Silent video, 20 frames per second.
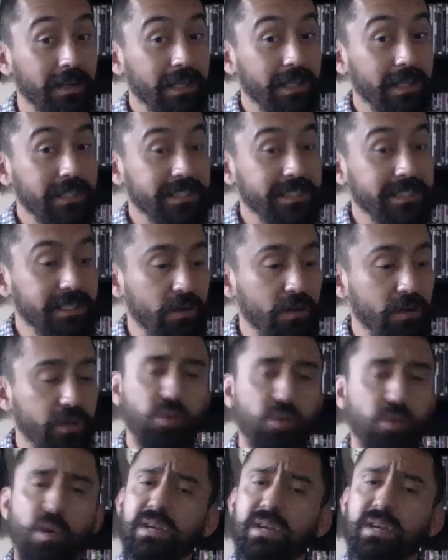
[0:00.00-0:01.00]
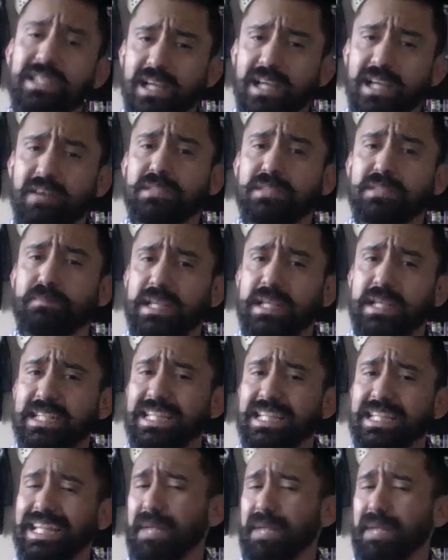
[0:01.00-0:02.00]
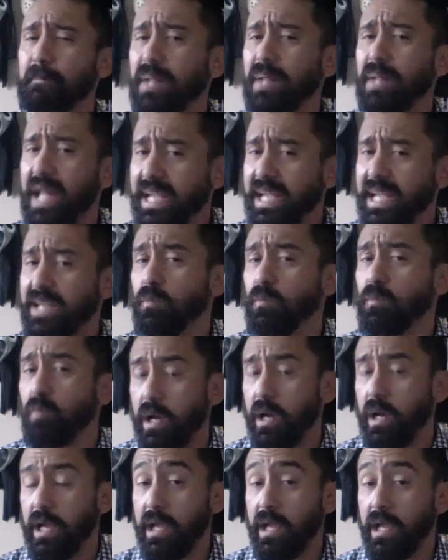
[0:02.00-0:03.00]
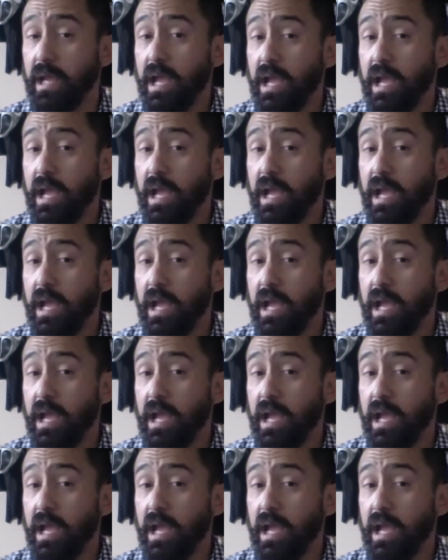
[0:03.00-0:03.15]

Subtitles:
So noir style is basically in black and white,